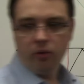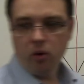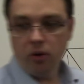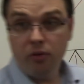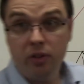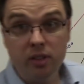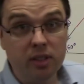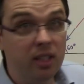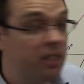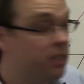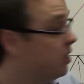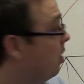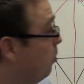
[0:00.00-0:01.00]
confidence that
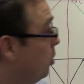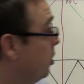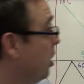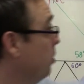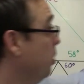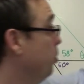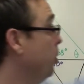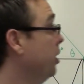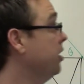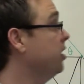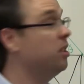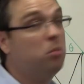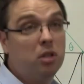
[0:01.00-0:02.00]
this number is going to be pretty
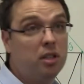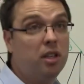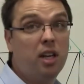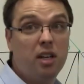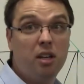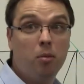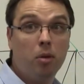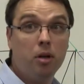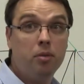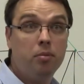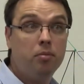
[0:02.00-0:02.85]
similar to that number.